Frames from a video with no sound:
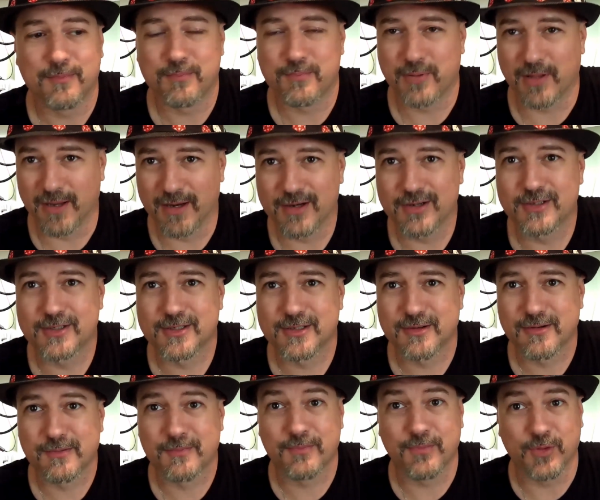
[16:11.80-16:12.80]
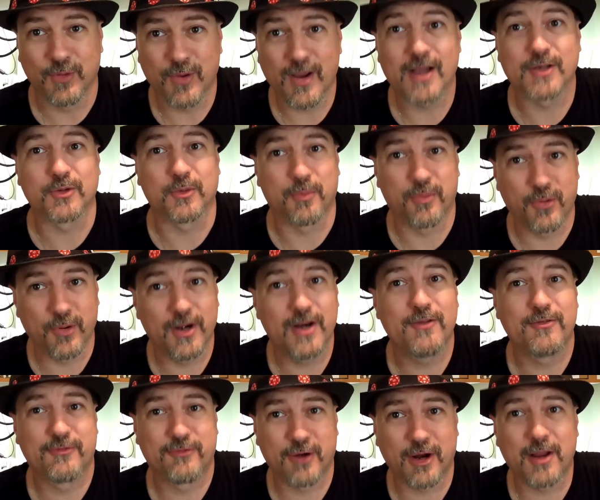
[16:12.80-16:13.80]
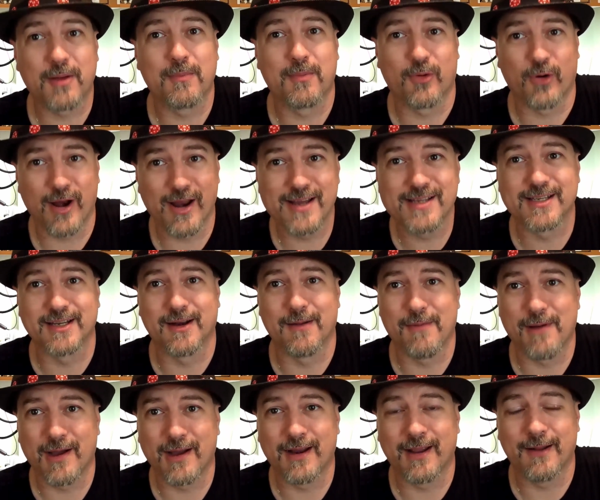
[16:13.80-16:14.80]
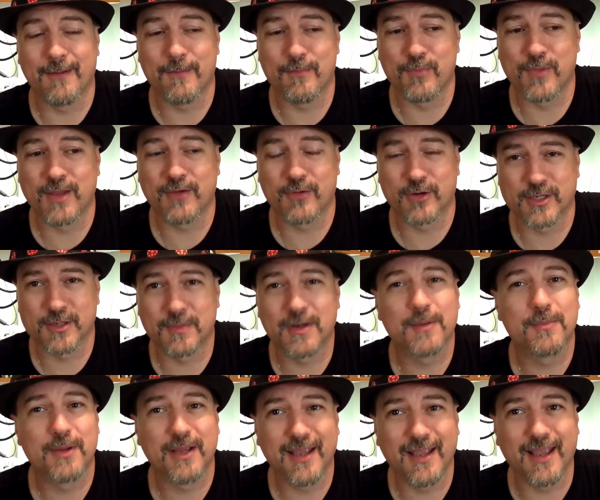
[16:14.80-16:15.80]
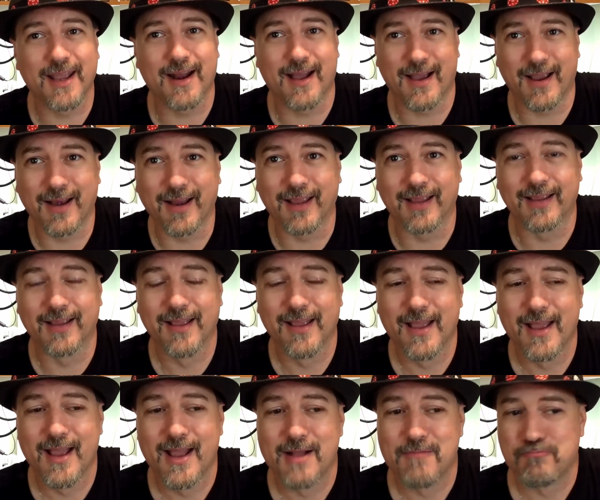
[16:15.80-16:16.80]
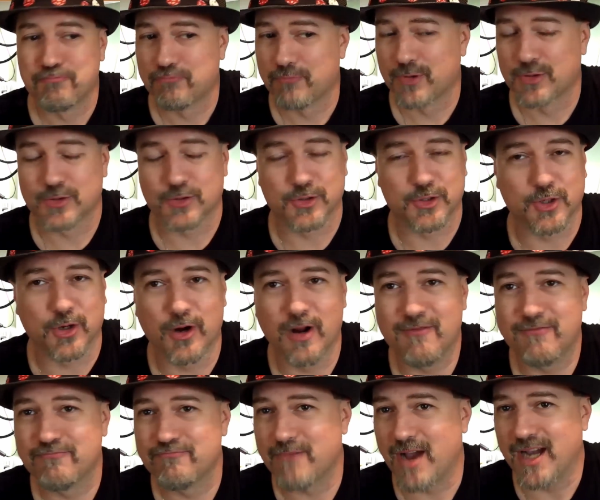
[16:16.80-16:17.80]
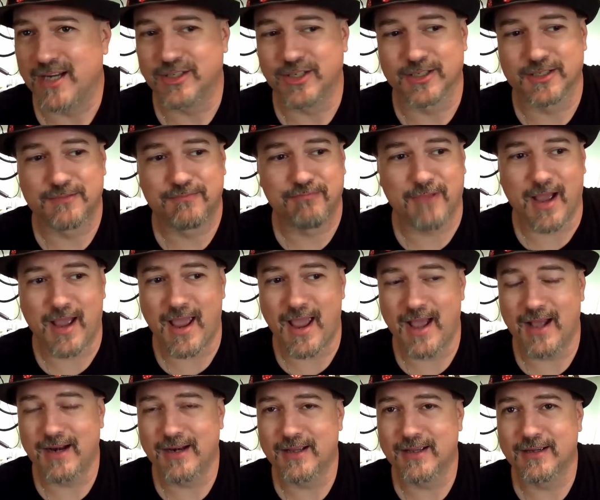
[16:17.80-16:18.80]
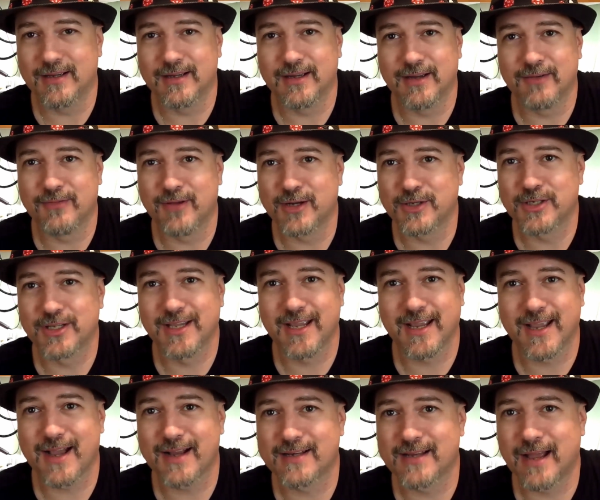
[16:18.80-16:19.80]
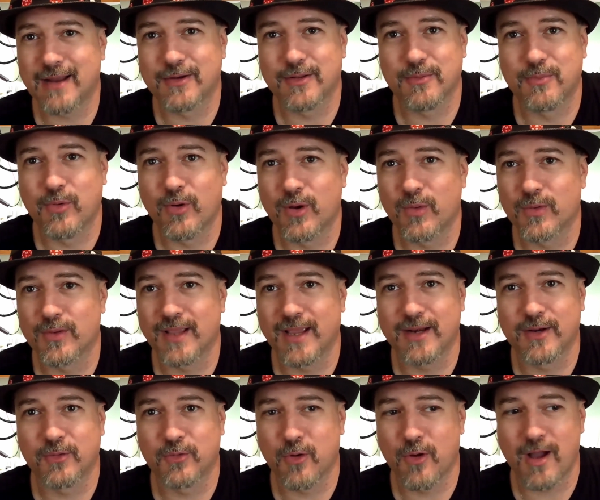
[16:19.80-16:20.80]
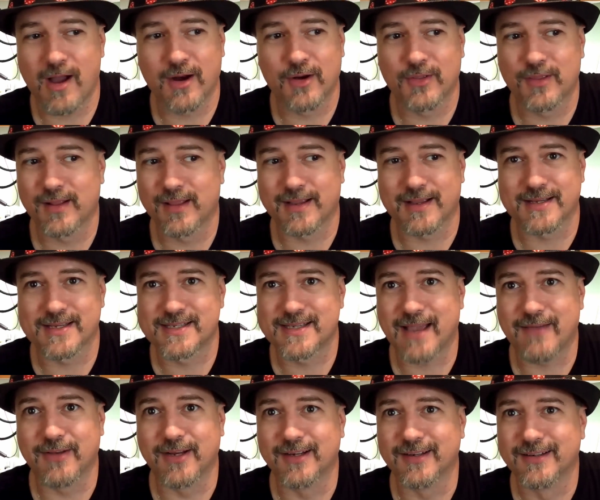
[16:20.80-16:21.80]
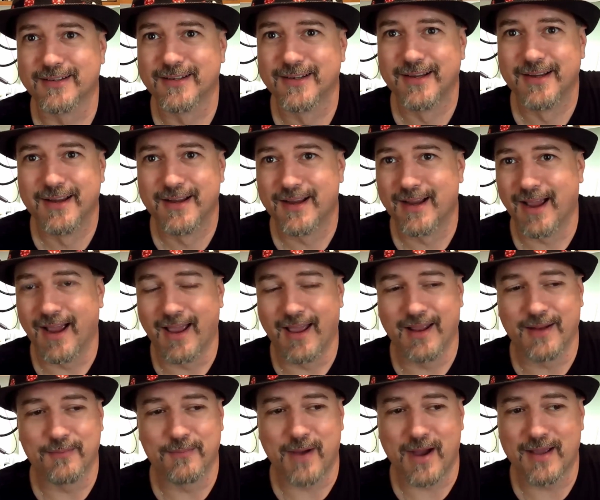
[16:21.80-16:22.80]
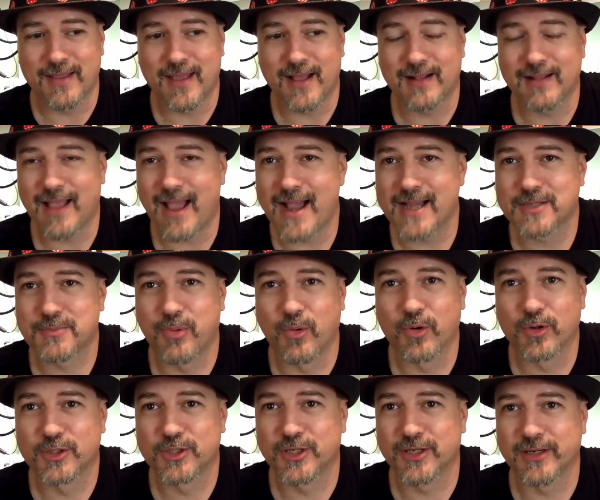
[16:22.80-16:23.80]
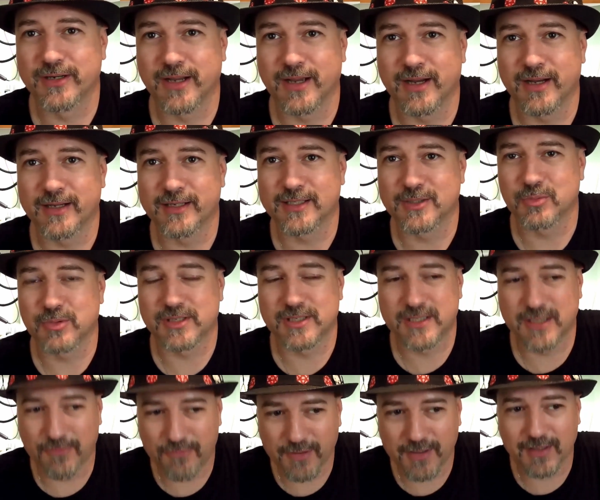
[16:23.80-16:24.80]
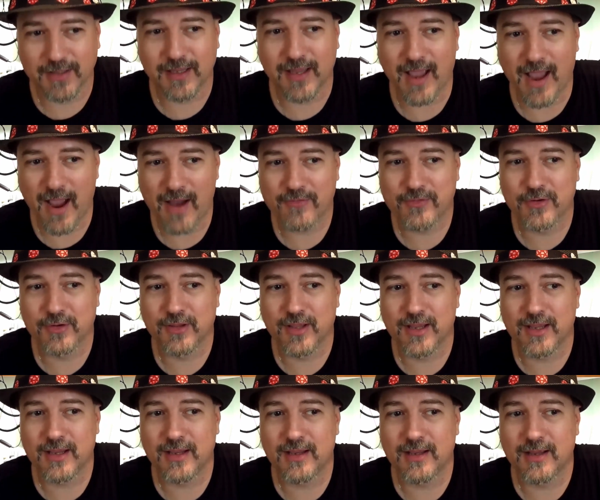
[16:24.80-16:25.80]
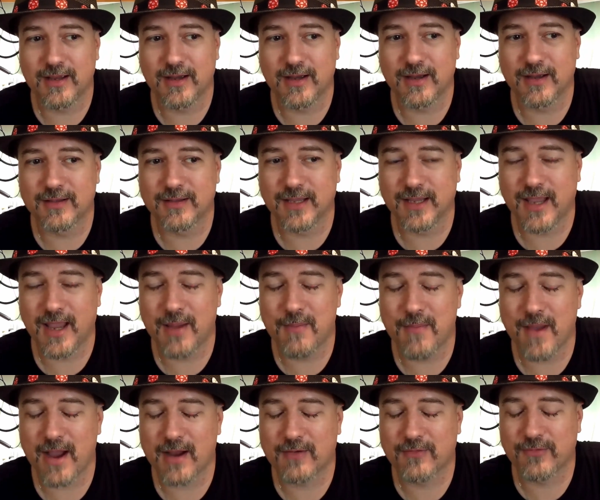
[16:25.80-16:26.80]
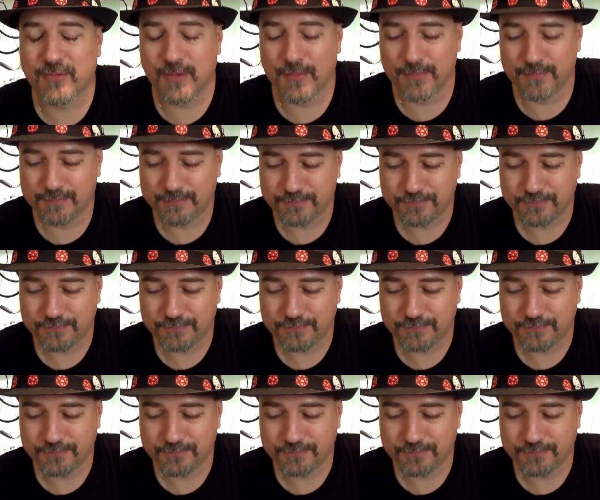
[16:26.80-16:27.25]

Players, you guys are pretty freaking brazen about it for somebody being in hiding. So sure enough, I had eventually it got down to the point where they had to roll higher than like a 7. And by that last portion, specifically after they came back from